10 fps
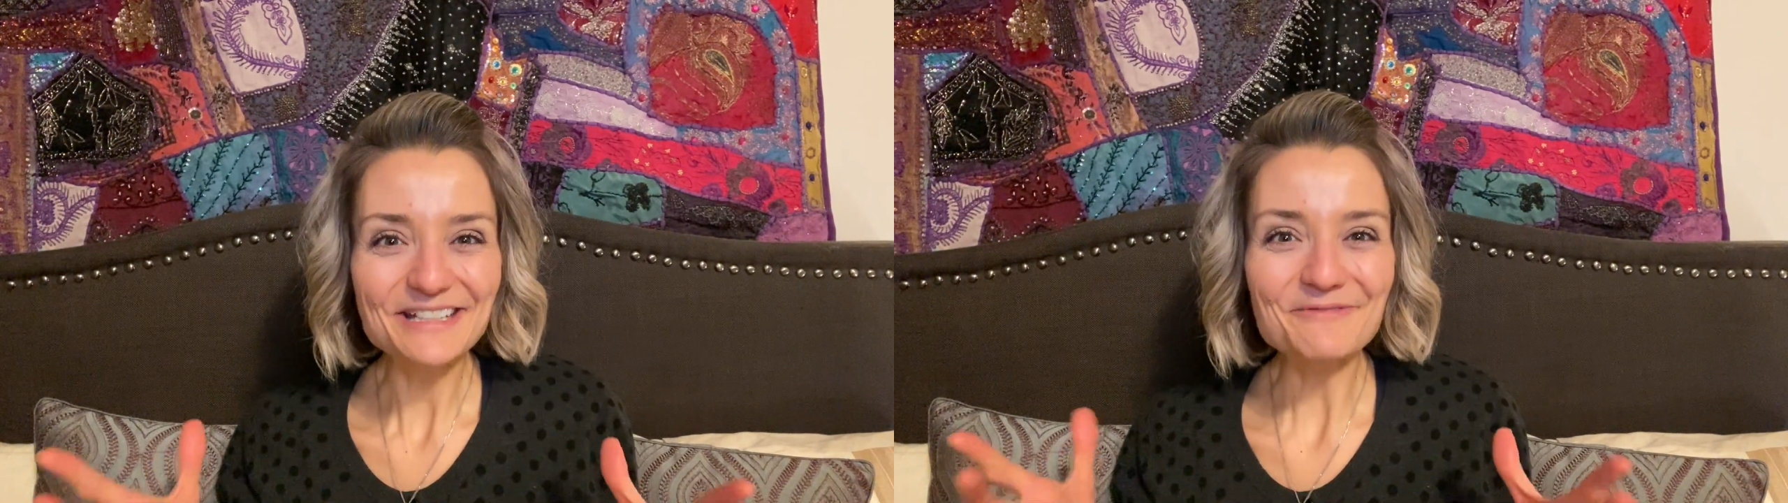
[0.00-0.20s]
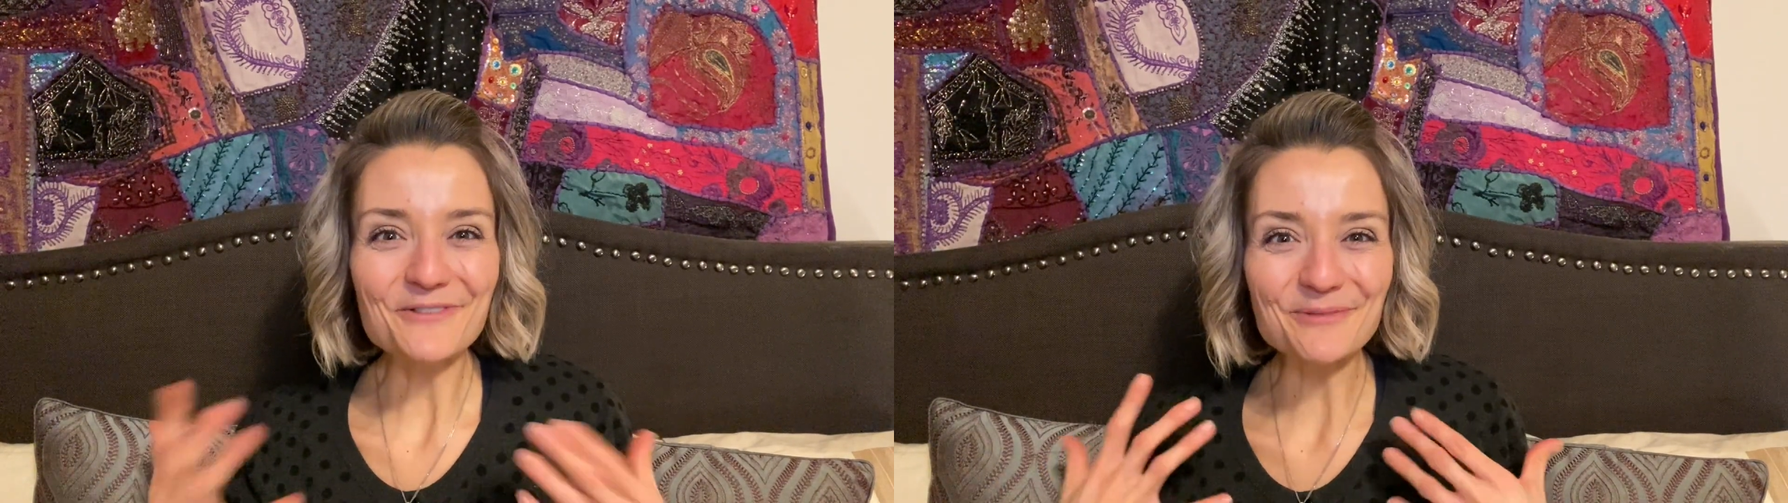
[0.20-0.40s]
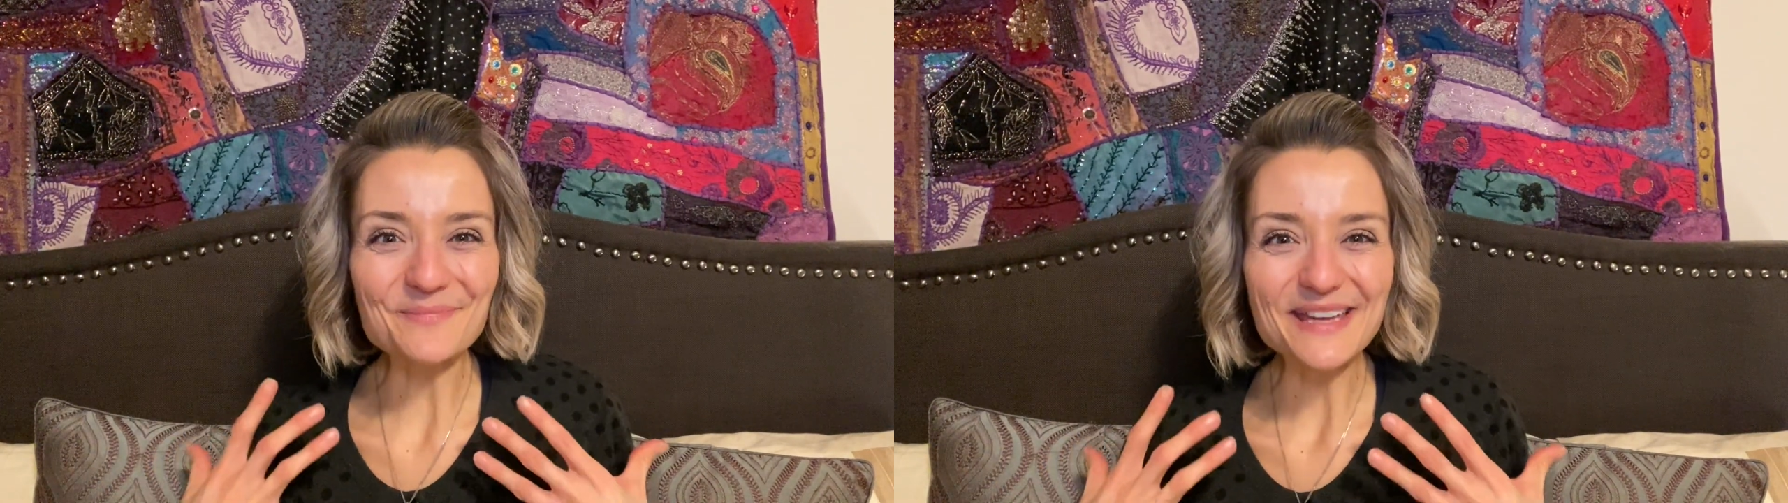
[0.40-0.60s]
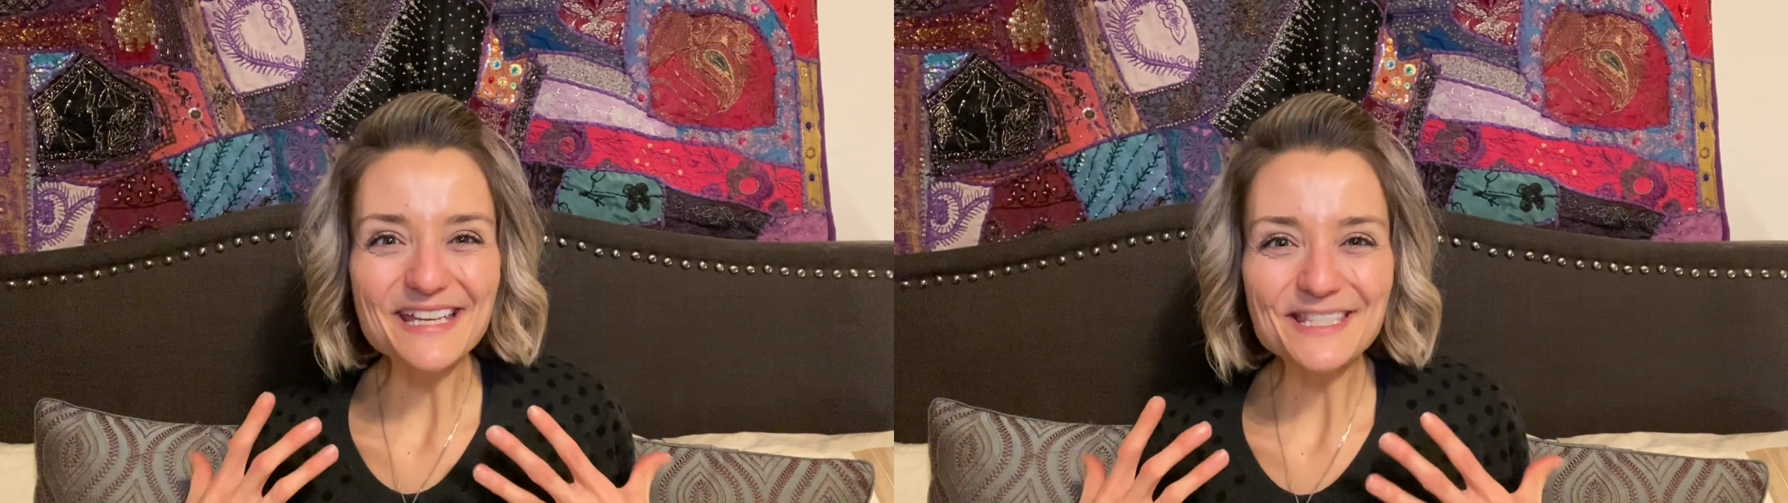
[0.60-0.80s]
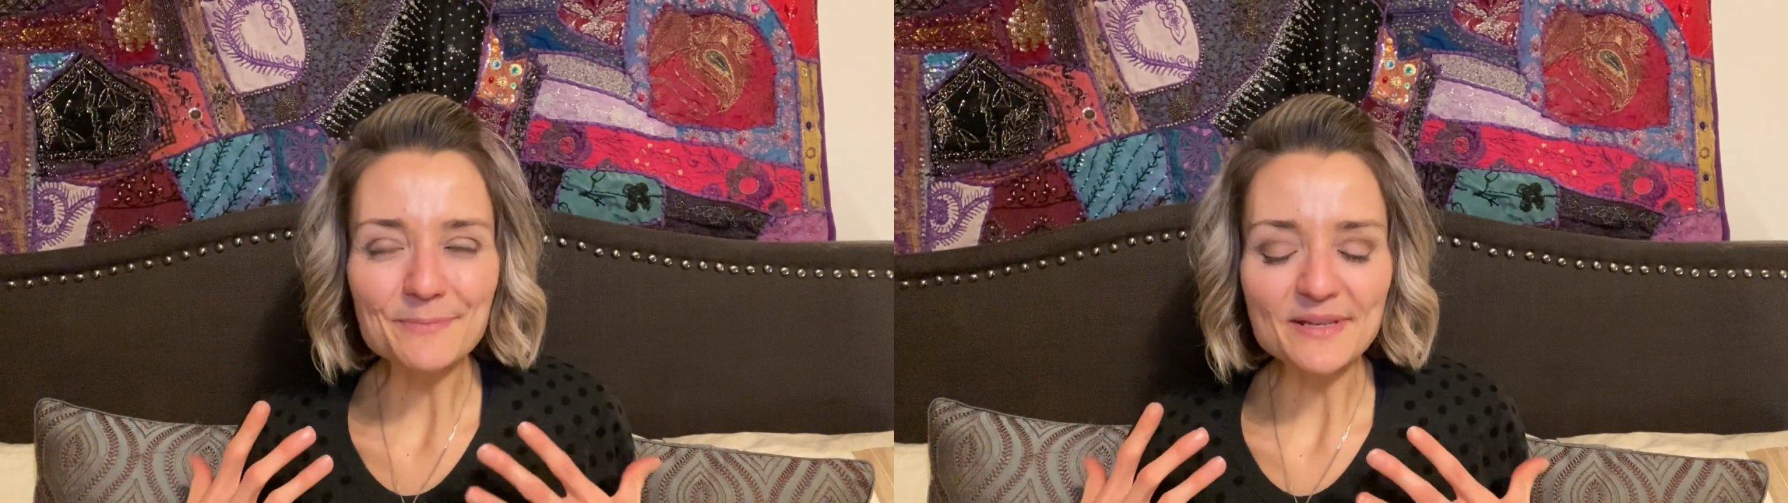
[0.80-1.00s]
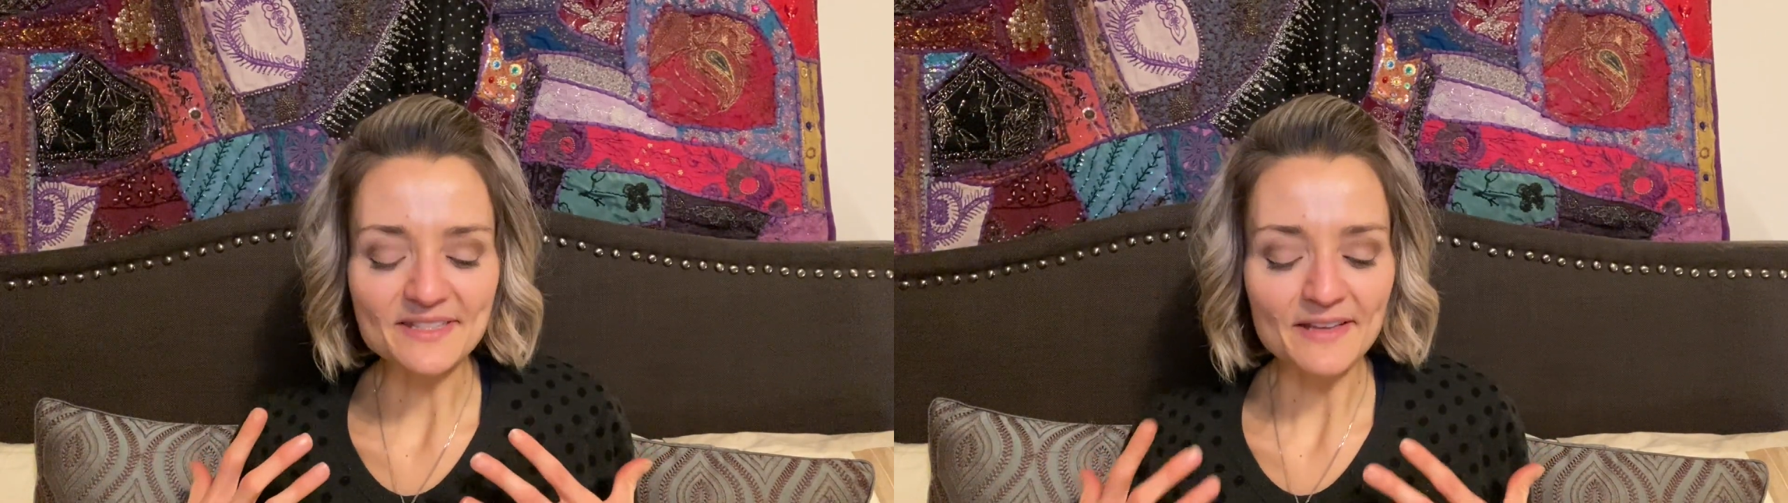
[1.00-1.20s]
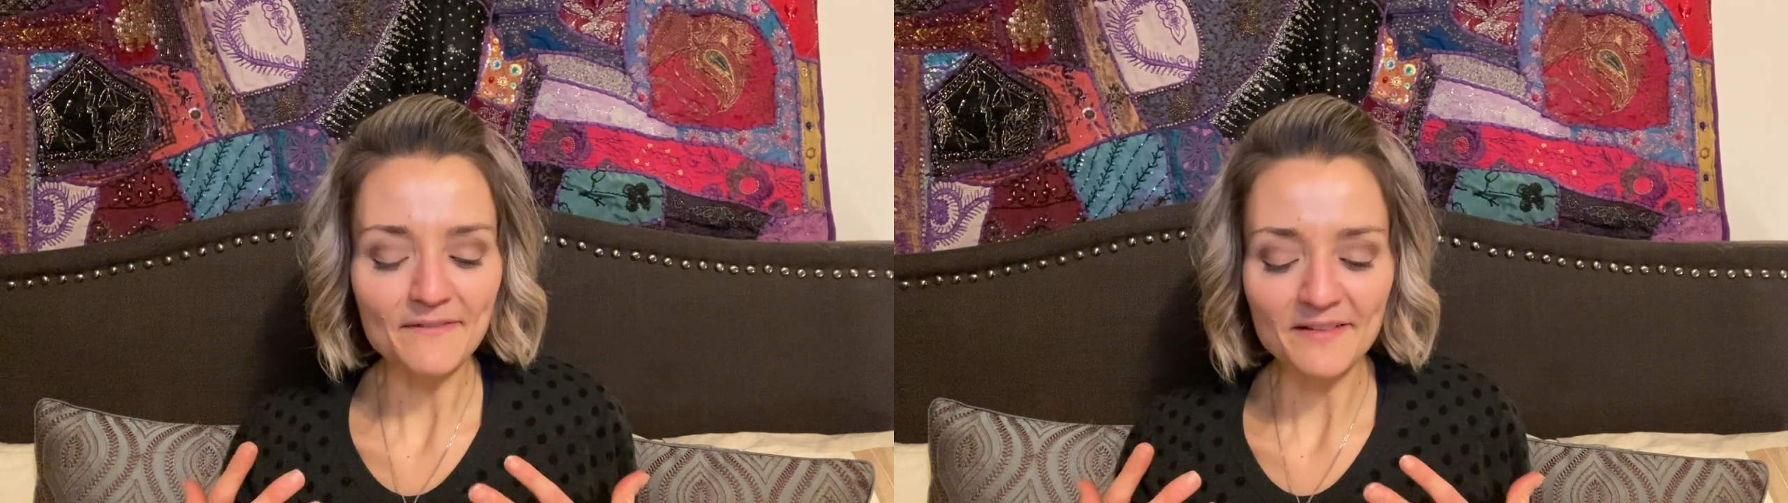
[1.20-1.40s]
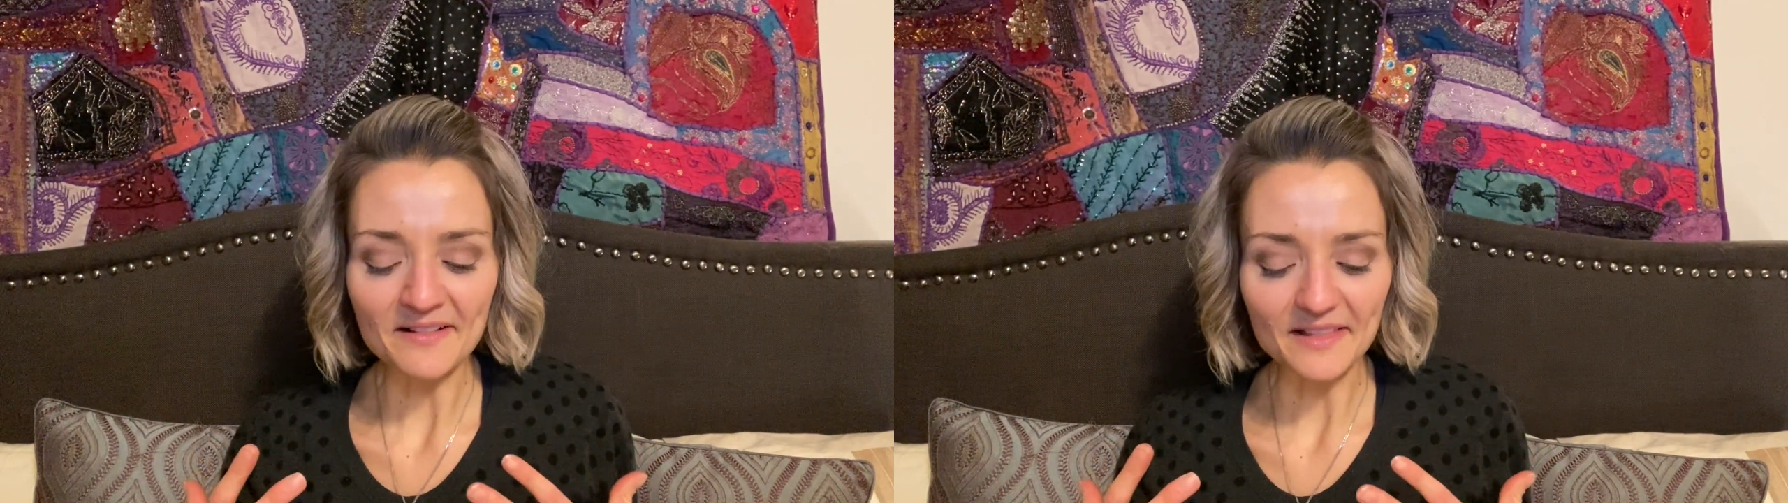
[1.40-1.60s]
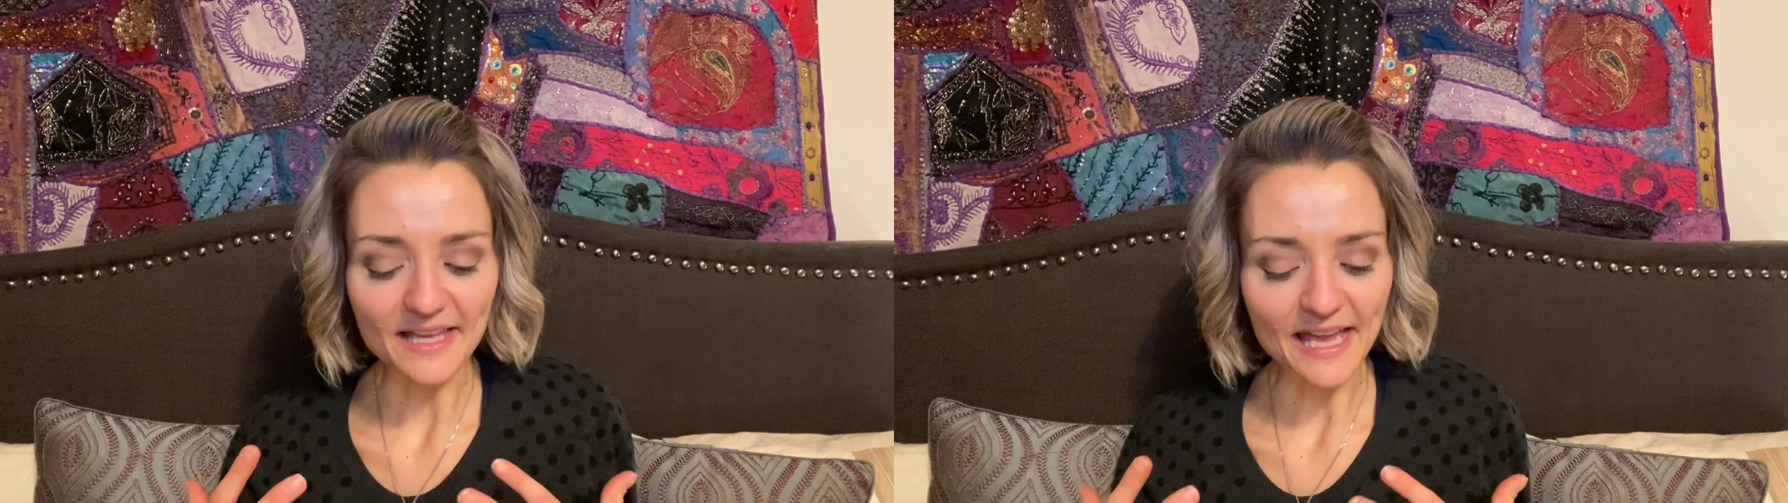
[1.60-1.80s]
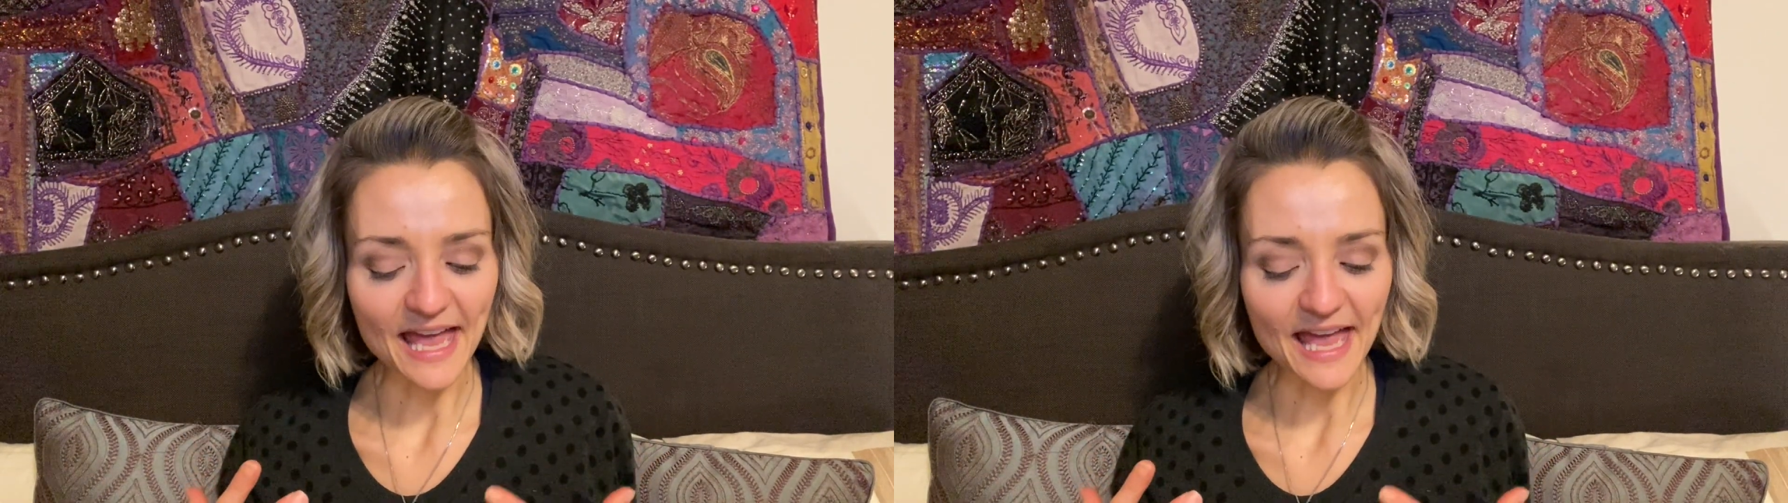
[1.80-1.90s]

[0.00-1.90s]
for me specifically.